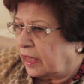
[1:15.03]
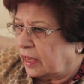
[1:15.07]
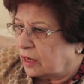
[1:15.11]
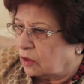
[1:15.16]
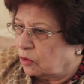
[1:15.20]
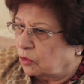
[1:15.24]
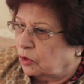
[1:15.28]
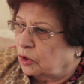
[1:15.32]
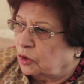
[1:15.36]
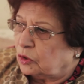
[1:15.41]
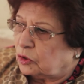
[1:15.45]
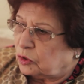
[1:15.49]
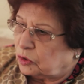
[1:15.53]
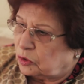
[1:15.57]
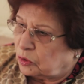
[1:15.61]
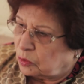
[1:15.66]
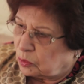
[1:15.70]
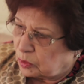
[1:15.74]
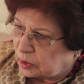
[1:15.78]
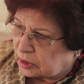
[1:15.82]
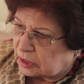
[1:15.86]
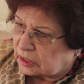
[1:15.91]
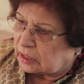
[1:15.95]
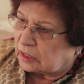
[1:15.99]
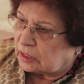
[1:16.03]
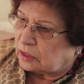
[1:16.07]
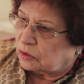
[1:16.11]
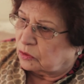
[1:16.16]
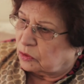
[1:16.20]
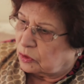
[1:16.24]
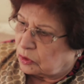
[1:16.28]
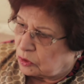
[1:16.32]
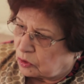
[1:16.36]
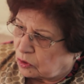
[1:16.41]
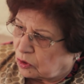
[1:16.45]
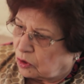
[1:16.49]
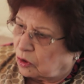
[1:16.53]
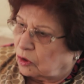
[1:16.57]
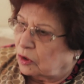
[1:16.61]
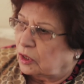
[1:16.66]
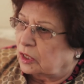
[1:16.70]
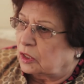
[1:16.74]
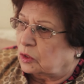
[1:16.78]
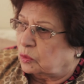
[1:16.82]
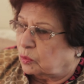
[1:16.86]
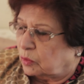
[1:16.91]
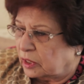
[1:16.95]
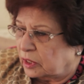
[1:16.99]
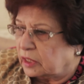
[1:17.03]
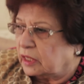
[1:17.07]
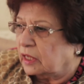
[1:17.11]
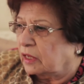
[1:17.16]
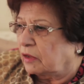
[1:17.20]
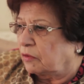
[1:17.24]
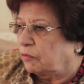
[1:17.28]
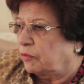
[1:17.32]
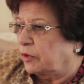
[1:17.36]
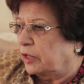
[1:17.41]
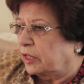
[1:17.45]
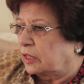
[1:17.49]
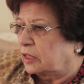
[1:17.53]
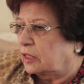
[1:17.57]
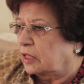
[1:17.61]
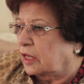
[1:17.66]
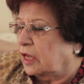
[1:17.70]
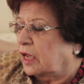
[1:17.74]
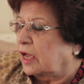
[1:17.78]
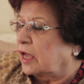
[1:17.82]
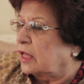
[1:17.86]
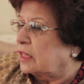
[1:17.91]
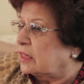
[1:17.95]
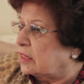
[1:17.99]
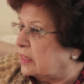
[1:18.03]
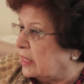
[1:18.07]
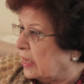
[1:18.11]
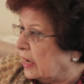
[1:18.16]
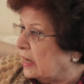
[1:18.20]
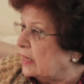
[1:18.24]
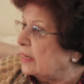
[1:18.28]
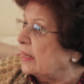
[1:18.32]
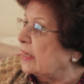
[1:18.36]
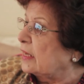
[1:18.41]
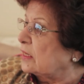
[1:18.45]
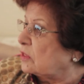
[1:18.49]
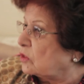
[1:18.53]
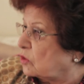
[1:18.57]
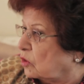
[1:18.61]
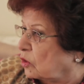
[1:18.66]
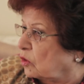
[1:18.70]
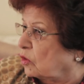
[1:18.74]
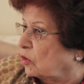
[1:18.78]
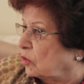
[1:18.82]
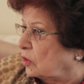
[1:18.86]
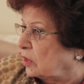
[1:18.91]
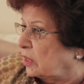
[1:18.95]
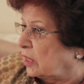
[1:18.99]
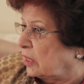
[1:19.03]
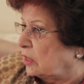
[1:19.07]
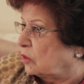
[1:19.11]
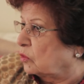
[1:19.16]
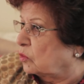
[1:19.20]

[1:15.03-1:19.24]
and going to university, going to college, working with, that has gone.